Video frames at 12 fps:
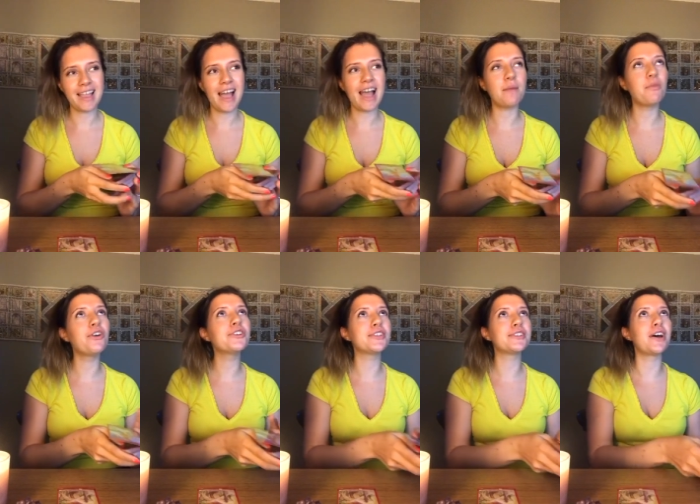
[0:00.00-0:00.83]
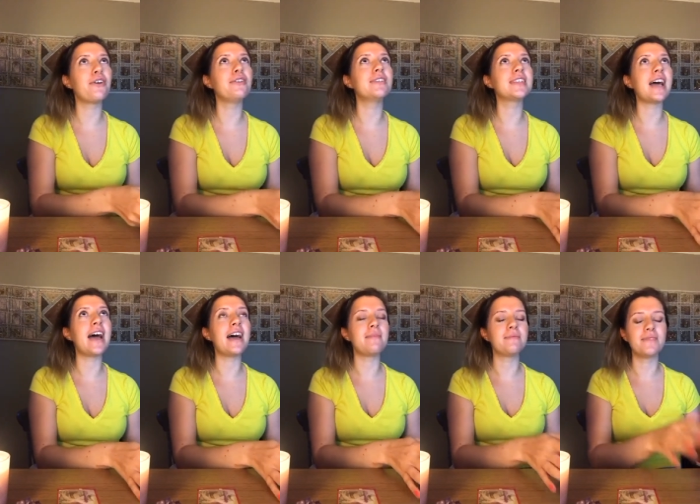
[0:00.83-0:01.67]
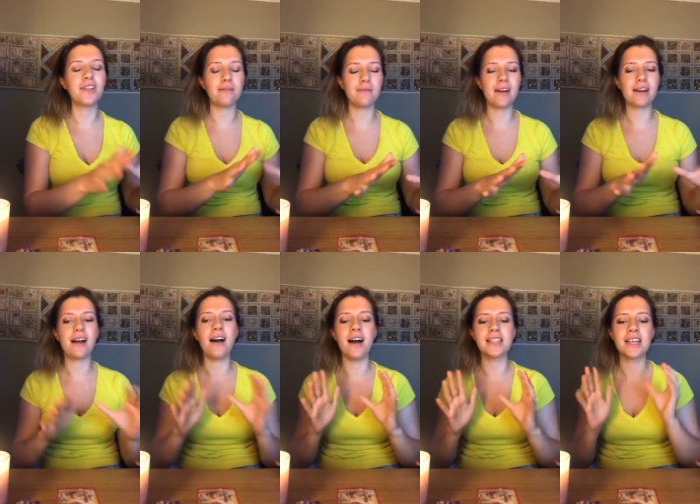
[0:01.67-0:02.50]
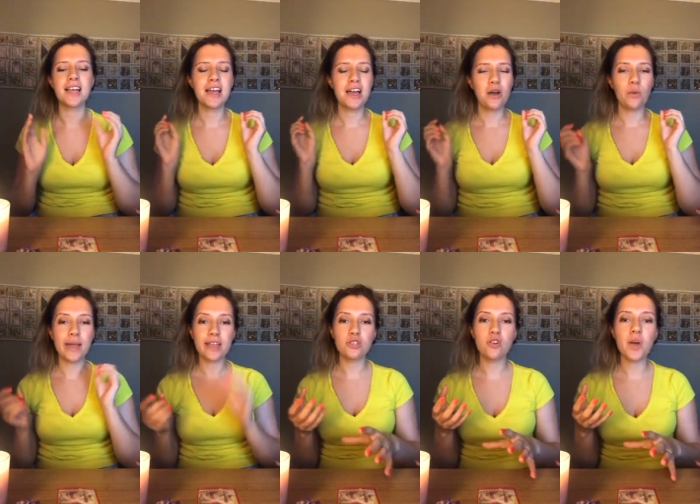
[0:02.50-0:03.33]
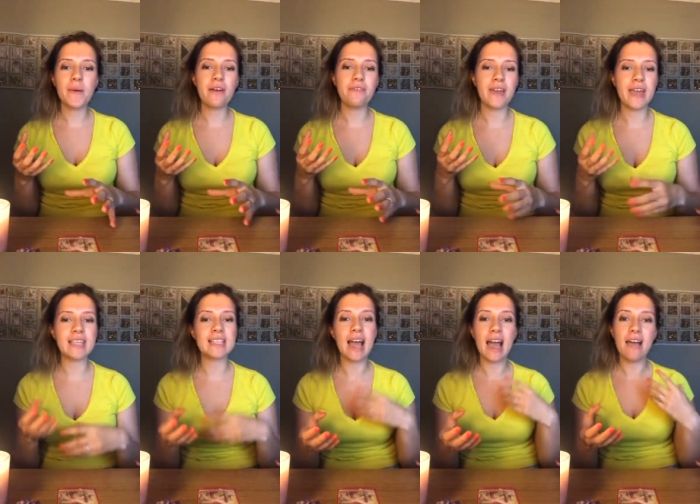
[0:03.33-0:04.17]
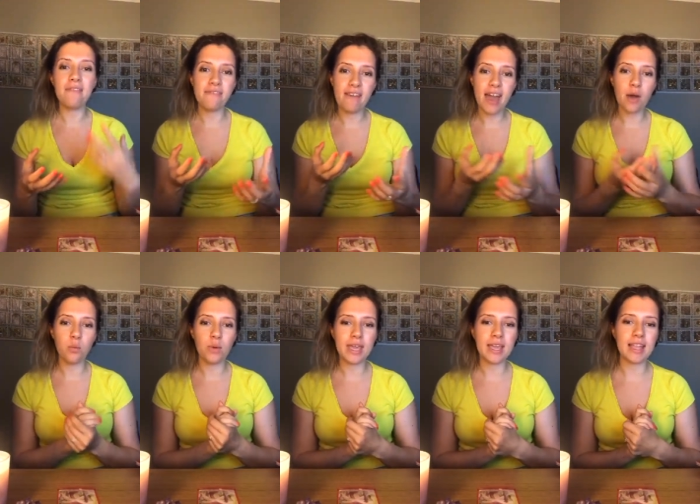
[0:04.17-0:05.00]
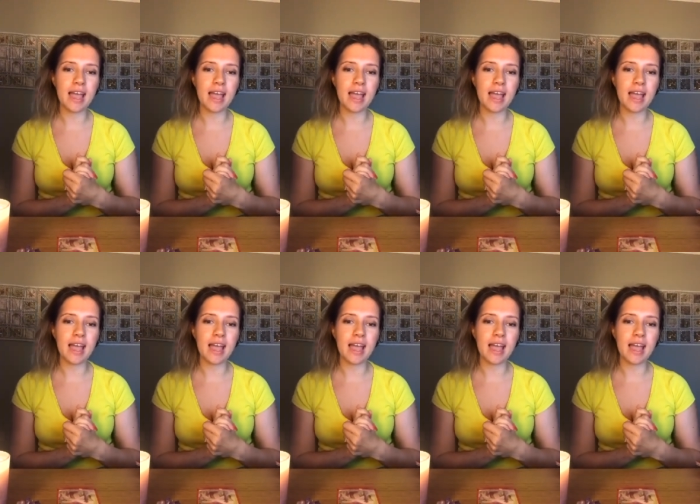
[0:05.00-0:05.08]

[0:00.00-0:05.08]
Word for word: I'm also told, um, not from that card, we can talk about things and then we can